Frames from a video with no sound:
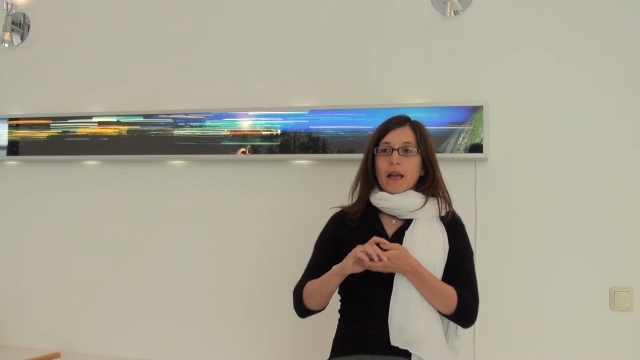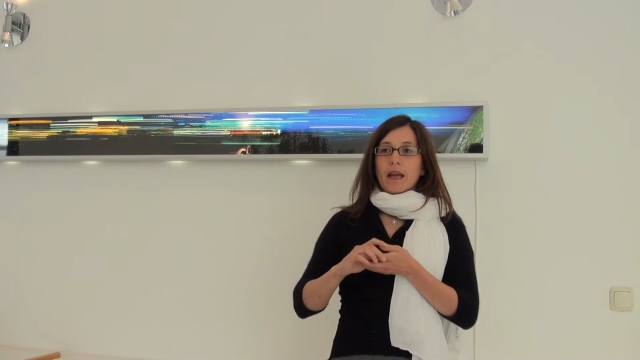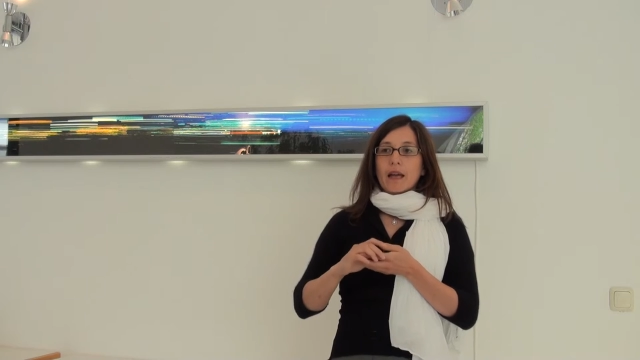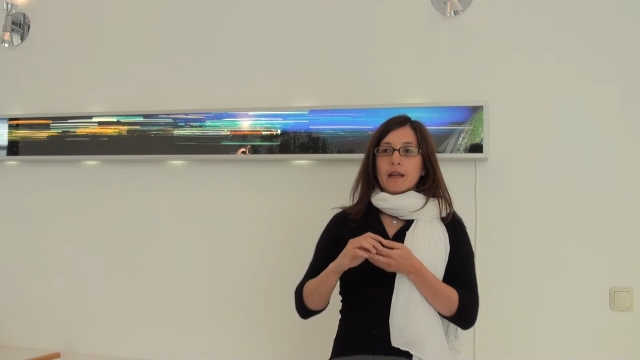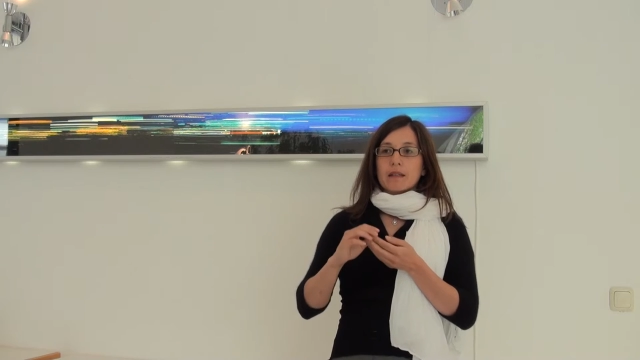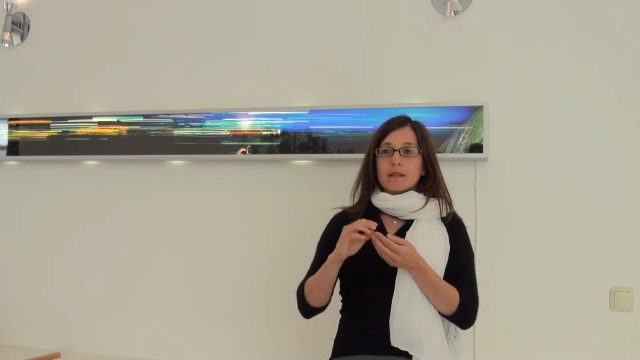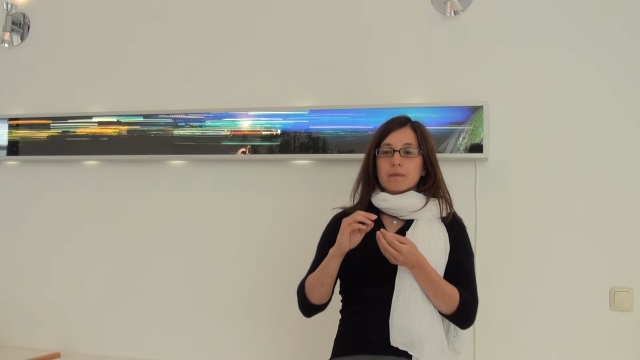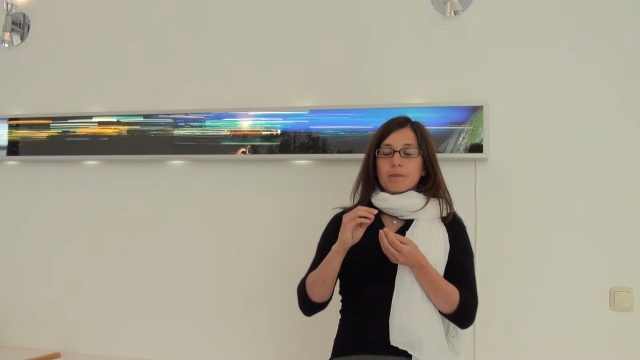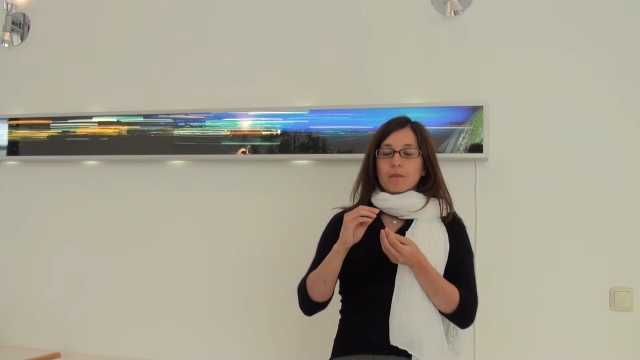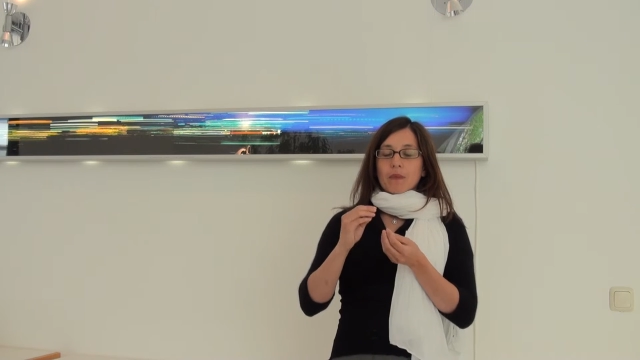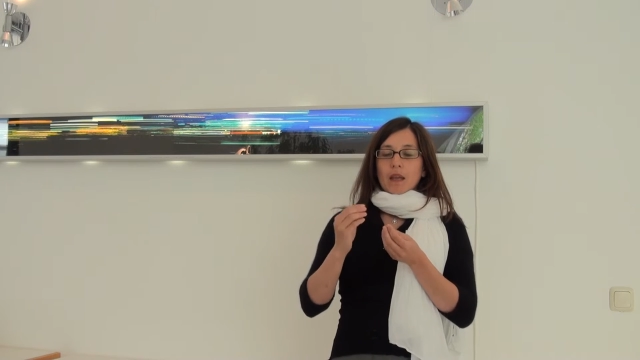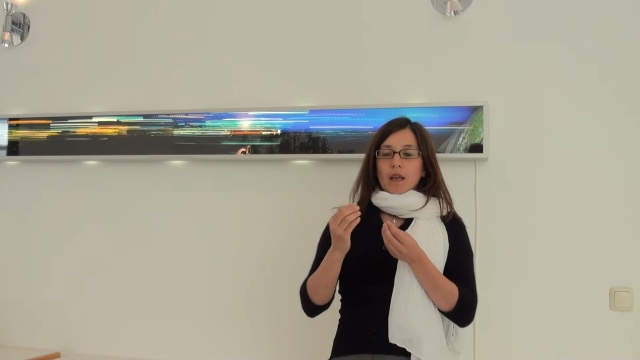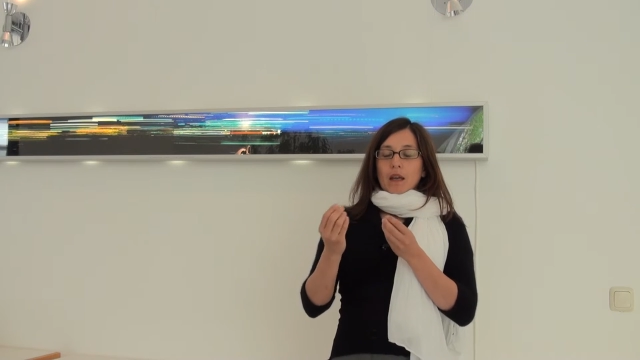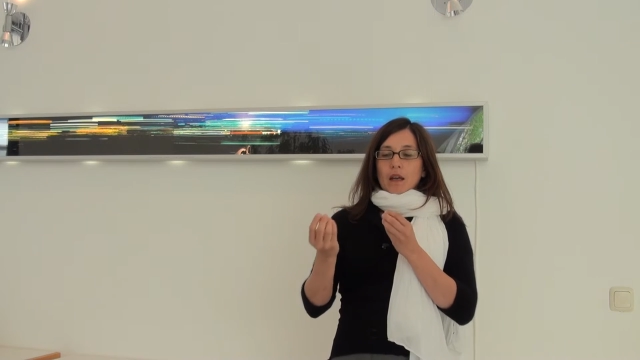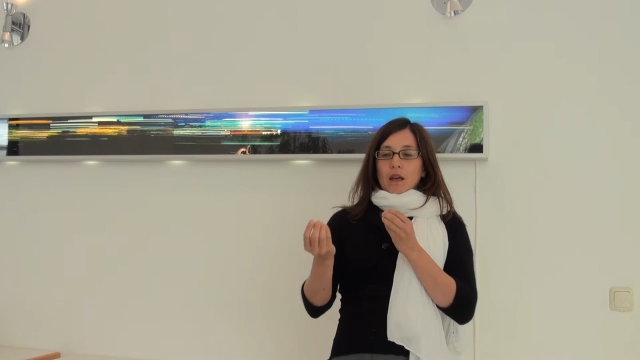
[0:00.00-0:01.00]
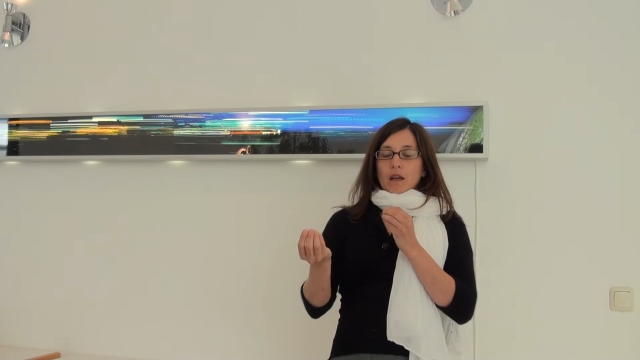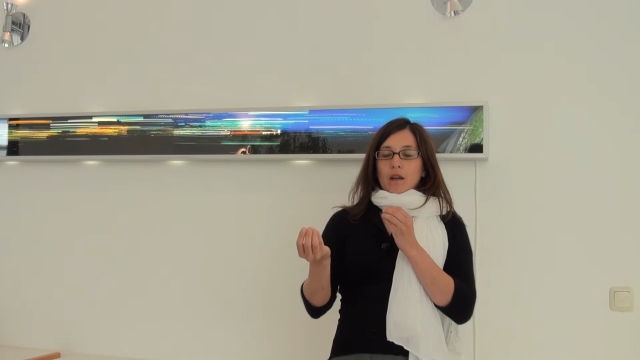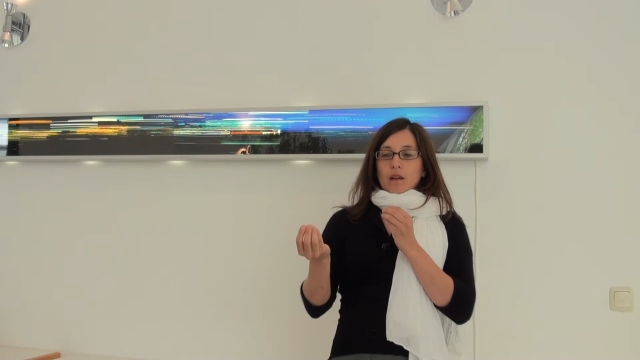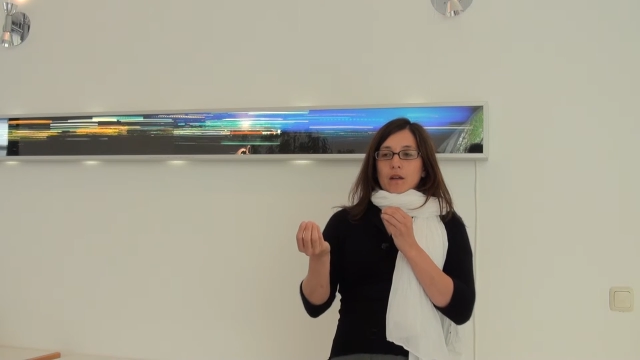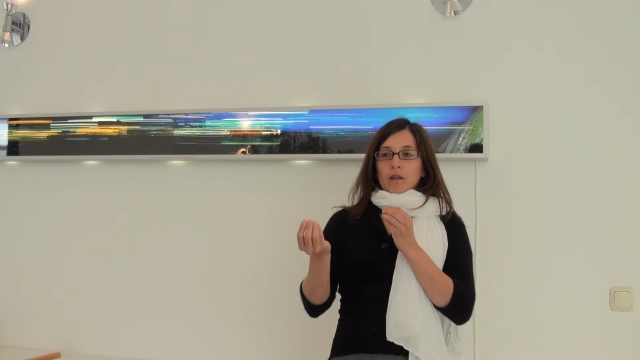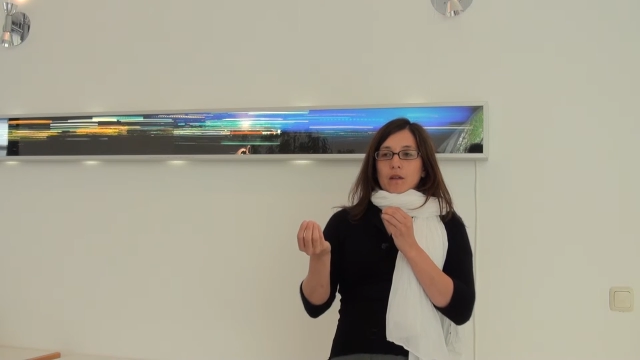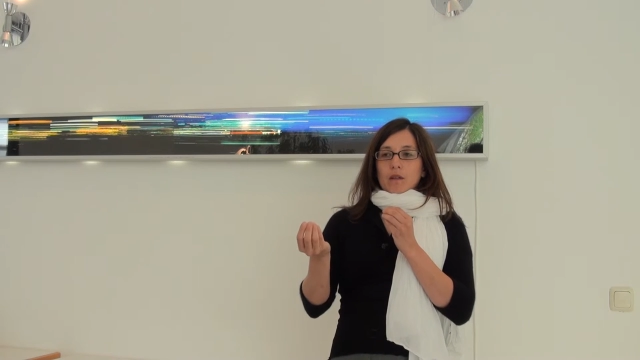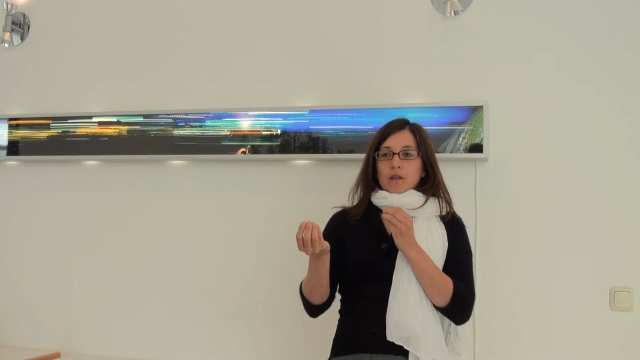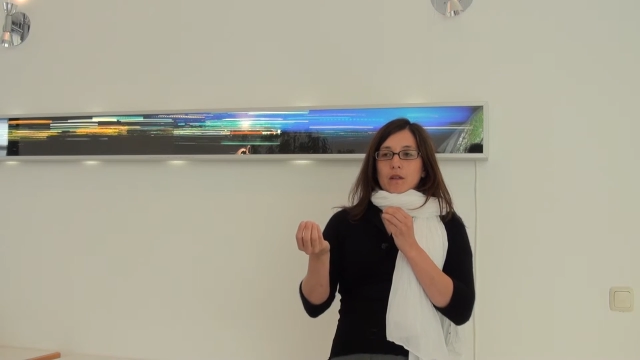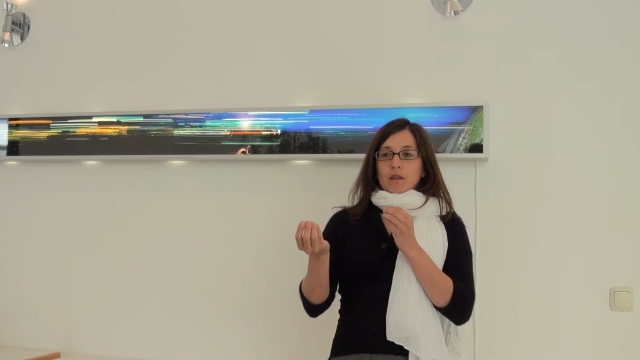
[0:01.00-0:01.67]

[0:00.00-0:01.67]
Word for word: And uh,